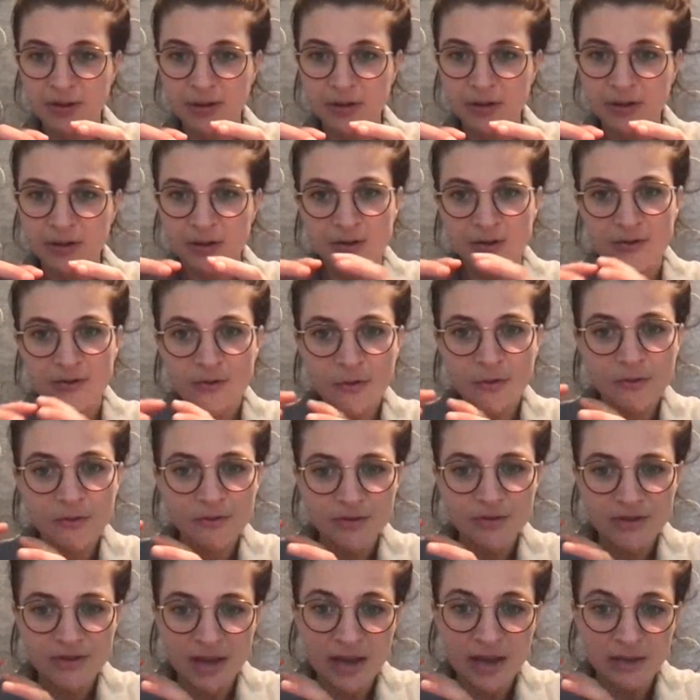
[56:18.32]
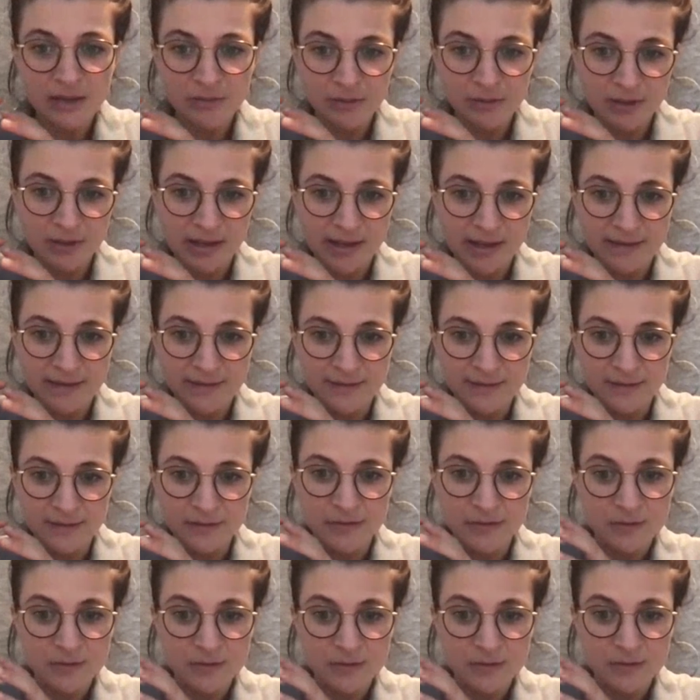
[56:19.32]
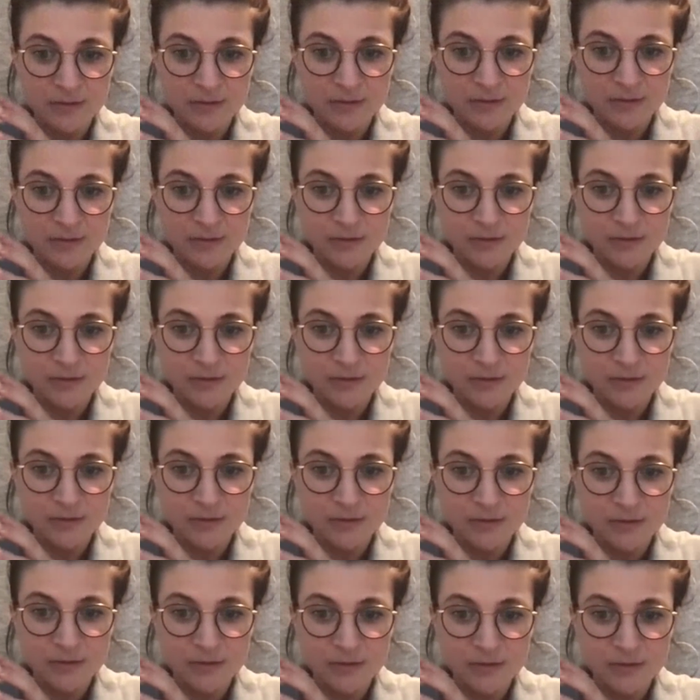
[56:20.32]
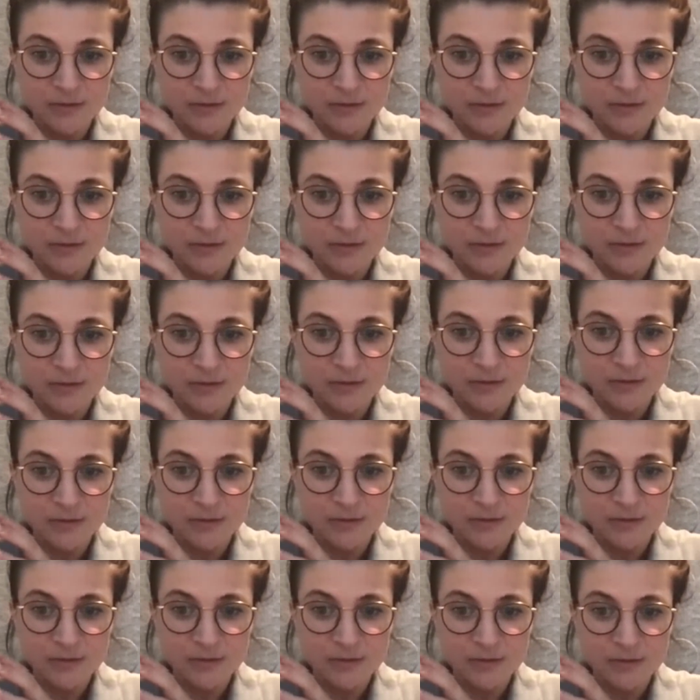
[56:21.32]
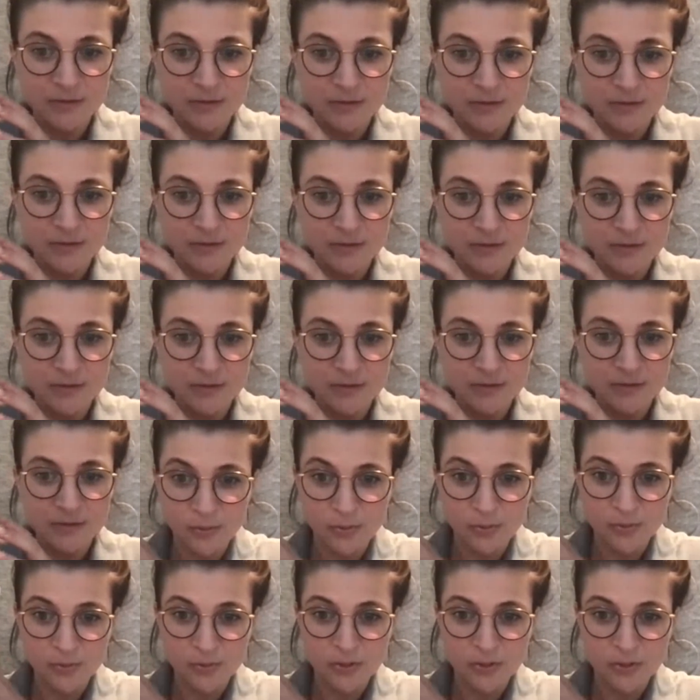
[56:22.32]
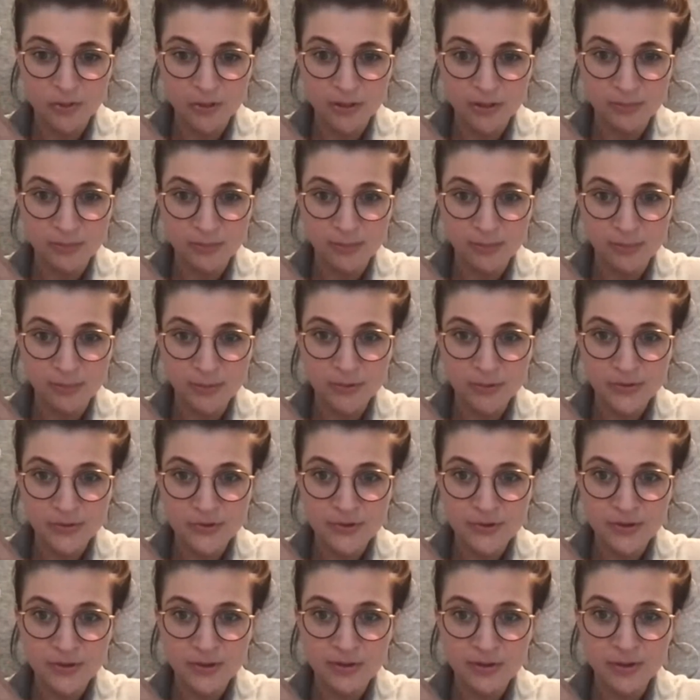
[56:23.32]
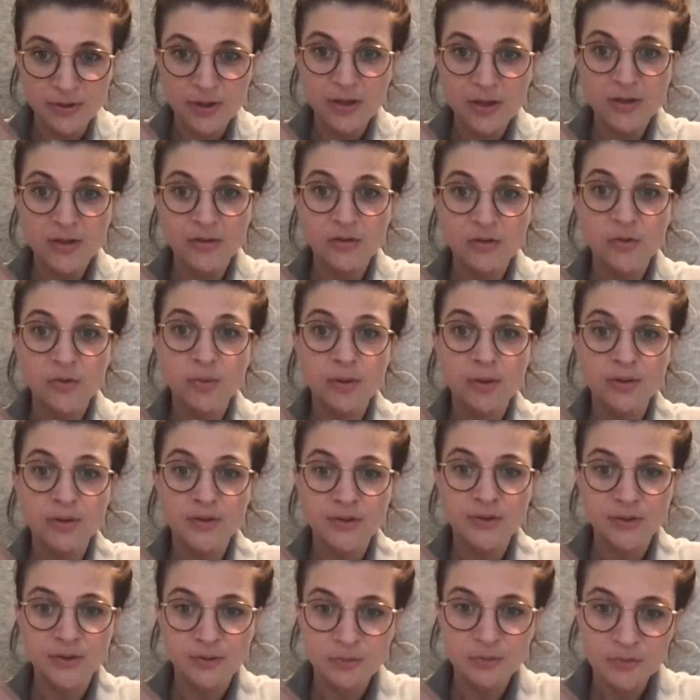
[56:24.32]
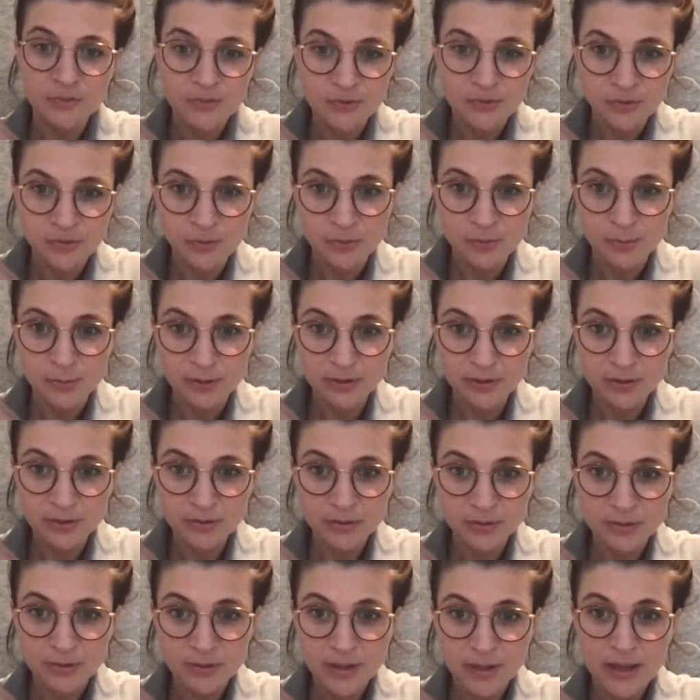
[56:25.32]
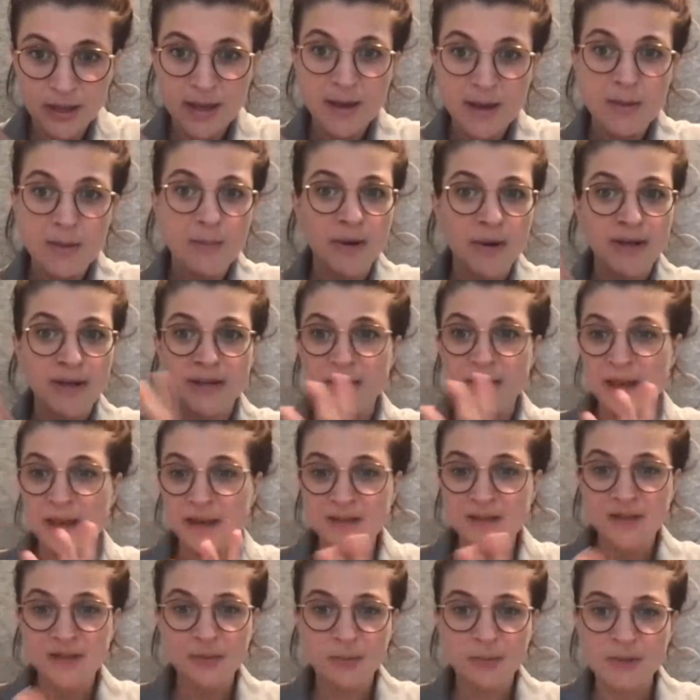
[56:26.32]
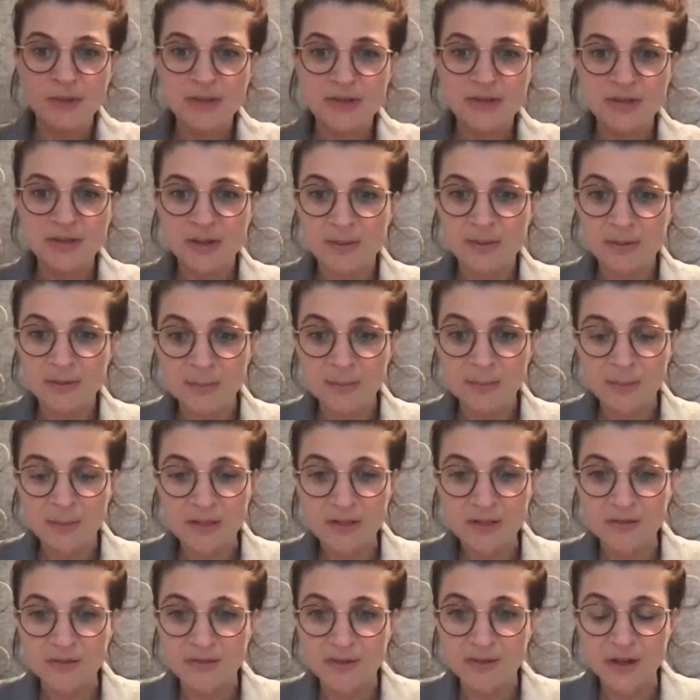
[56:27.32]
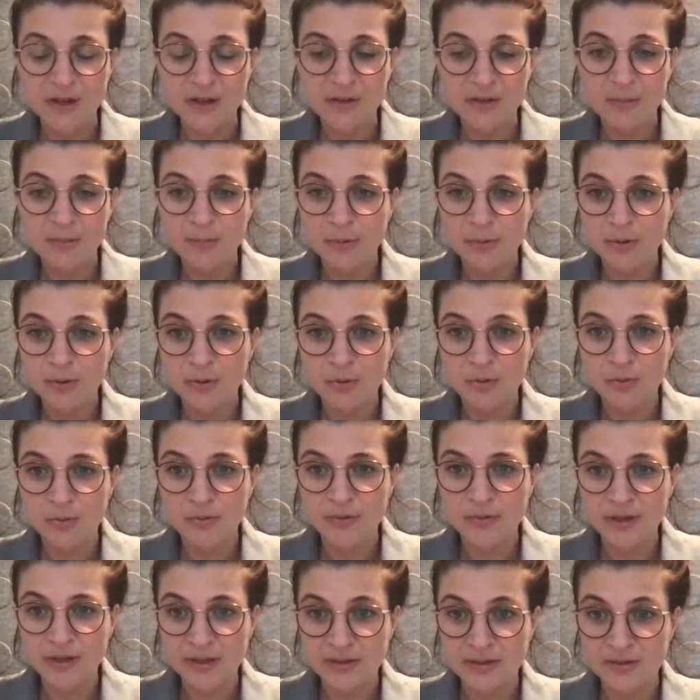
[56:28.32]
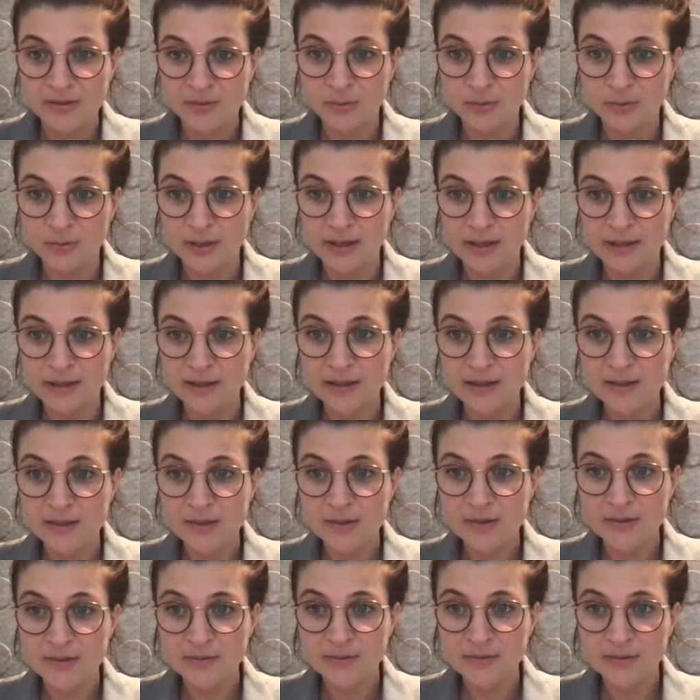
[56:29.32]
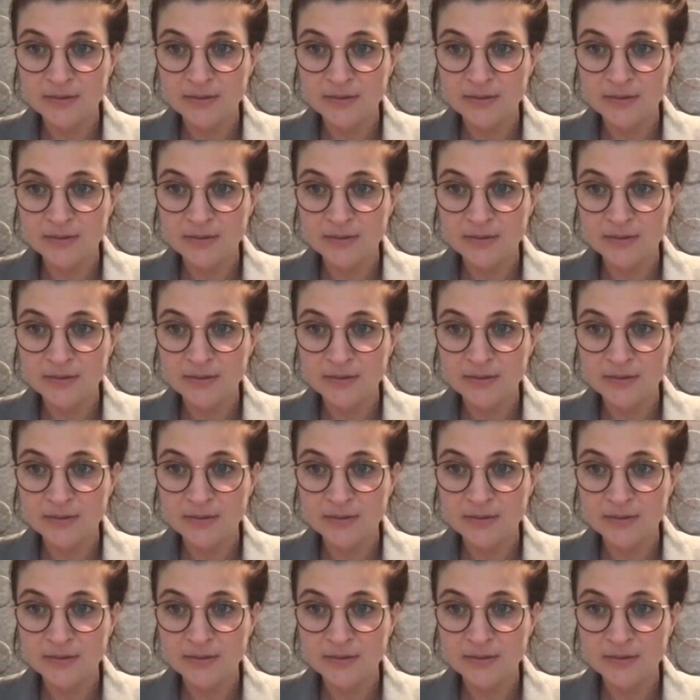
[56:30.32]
a service aggregator. So that's the main responsible person towards the consumer, but it has to be specified per context who that is.